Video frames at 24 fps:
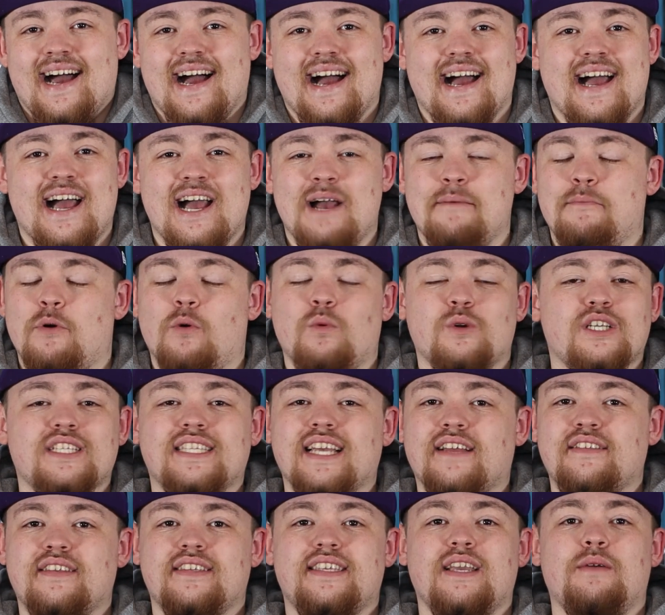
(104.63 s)
Um, but we'll
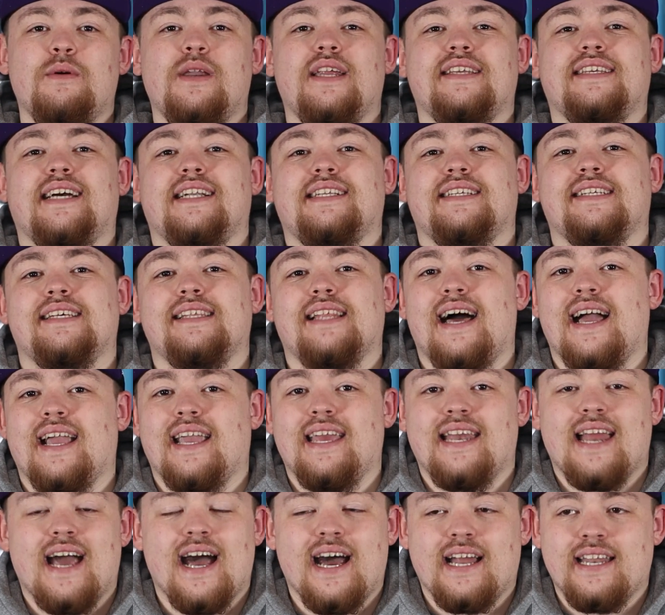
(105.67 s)
just have to see what it's actually
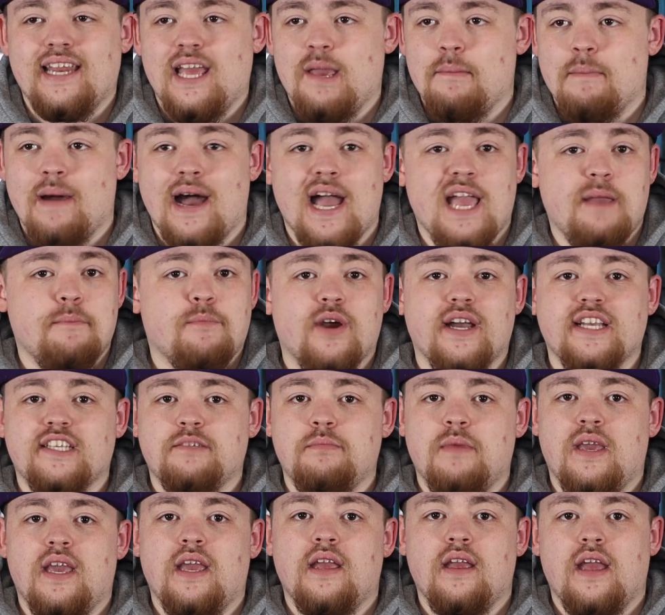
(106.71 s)
like in hand. It might
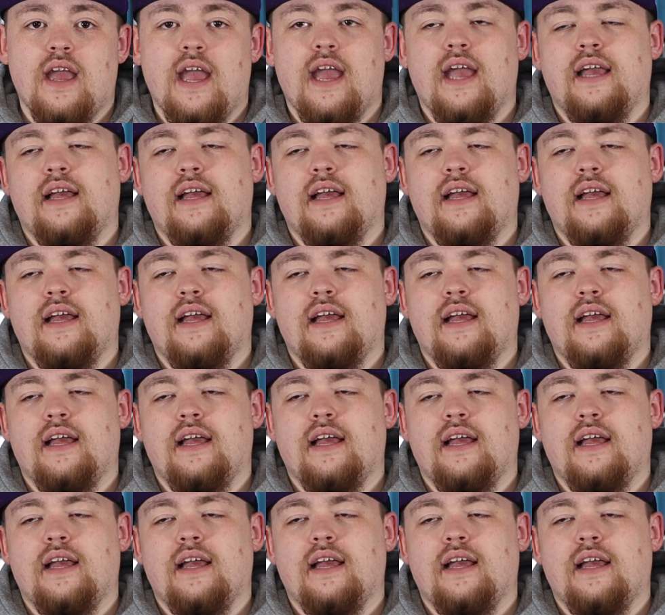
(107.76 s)
impress me.